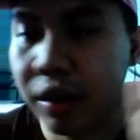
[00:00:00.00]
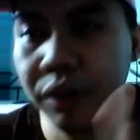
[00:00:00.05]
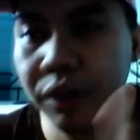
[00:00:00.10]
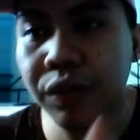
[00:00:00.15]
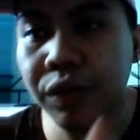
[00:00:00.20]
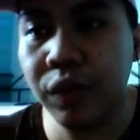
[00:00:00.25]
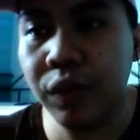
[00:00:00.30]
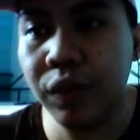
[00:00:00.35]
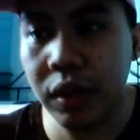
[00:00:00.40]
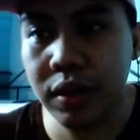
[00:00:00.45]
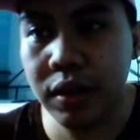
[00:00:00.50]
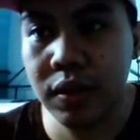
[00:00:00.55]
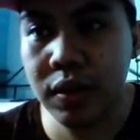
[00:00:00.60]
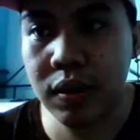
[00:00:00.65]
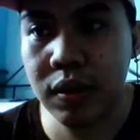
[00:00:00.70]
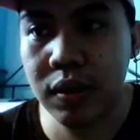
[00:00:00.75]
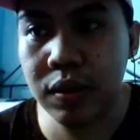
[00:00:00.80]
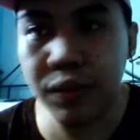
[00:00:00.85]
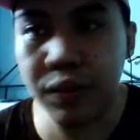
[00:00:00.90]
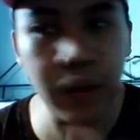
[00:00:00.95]

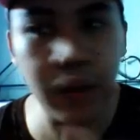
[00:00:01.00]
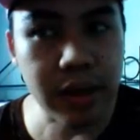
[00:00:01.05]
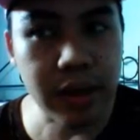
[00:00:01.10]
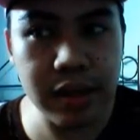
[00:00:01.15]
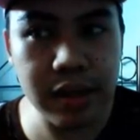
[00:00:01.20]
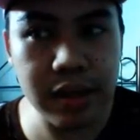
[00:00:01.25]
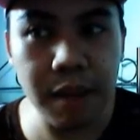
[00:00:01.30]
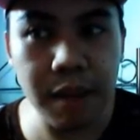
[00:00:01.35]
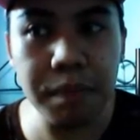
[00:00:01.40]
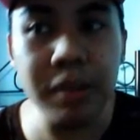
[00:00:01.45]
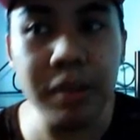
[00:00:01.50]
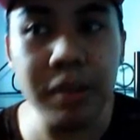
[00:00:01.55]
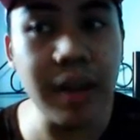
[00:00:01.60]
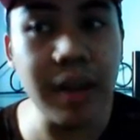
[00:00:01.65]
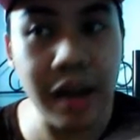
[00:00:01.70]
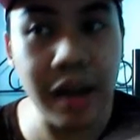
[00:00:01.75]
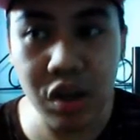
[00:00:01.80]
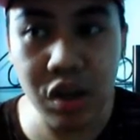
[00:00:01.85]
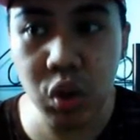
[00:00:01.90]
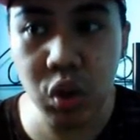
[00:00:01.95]
influence, for example
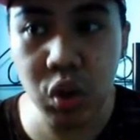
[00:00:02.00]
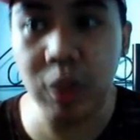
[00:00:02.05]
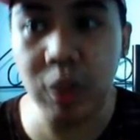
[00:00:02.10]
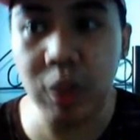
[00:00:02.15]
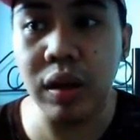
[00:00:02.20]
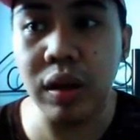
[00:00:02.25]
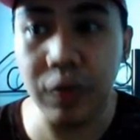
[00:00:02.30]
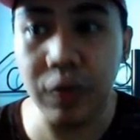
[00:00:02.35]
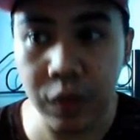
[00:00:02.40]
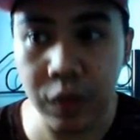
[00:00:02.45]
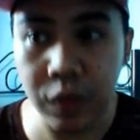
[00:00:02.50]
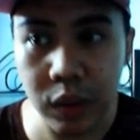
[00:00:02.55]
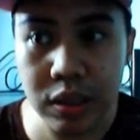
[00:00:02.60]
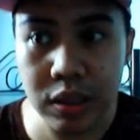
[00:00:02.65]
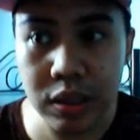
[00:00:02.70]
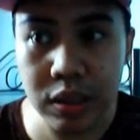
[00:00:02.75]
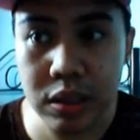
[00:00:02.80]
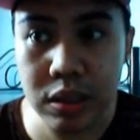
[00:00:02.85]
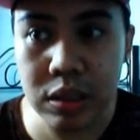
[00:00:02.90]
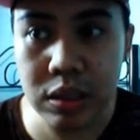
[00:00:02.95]
the natural
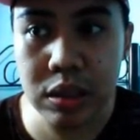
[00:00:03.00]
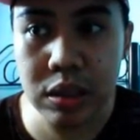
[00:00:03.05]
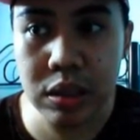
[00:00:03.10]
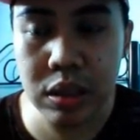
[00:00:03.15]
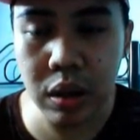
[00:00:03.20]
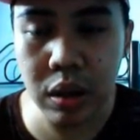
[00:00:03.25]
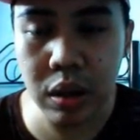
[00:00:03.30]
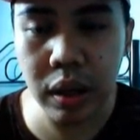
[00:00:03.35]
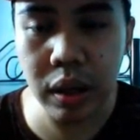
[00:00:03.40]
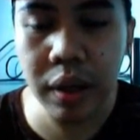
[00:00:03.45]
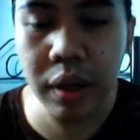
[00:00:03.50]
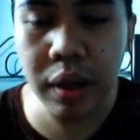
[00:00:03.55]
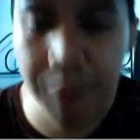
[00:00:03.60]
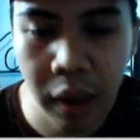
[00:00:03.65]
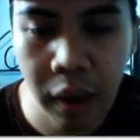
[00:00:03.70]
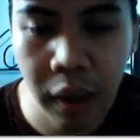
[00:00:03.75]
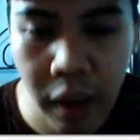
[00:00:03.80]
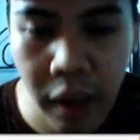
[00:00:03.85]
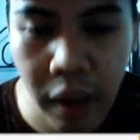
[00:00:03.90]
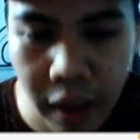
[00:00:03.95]
influence. Okay,
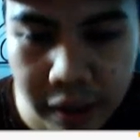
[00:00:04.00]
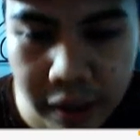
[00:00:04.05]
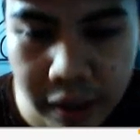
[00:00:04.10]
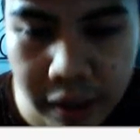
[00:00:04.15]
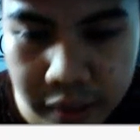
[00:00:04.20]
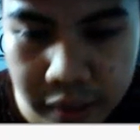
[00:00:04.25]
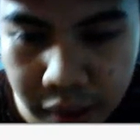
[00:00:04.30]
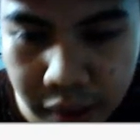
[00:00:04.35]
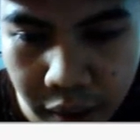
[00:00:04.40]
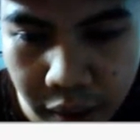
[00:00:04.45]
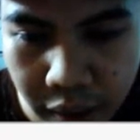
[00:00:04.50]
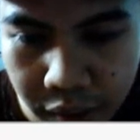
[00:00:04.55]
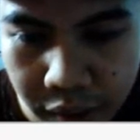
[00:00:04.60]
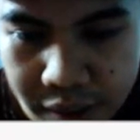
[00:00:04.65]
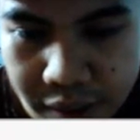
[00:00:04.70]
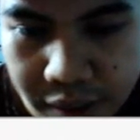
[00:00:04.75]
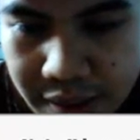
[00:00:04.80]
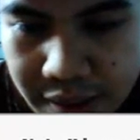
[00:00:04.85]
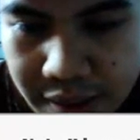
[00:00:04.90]
and third area is